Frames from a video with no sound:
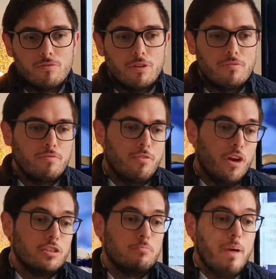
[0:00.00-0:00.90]

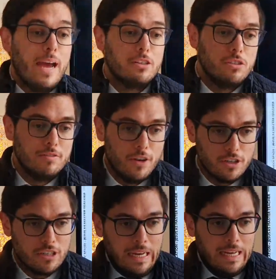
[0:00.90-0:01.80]
revert back to the
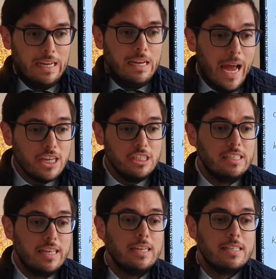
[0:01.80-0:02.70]
verse, actually
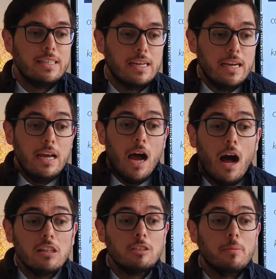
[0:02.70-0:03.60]
stated that
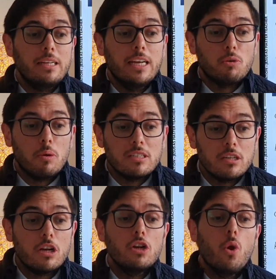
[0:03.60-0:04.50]
ultimately it was
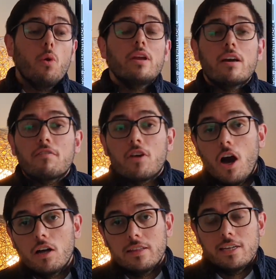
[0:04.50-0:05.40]
the glory of
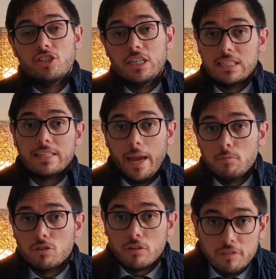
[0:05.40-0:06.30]
God that Jesus
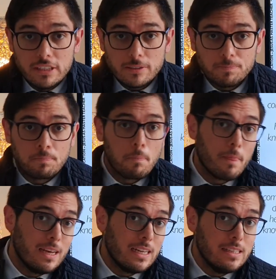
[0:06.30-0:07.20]
came to reveal.
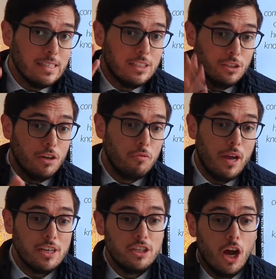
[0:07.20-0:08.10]
And I think, you know, if we
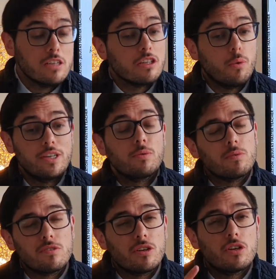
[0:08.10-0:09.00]
actually ask the question,
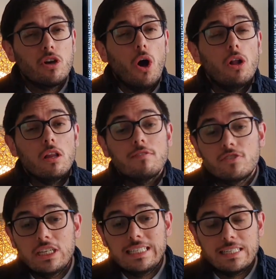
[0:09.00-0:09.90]
what was the goal of
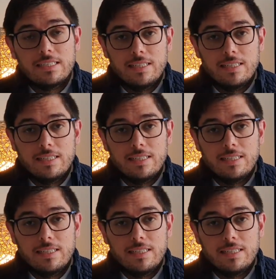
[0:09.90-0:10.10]
Jesus'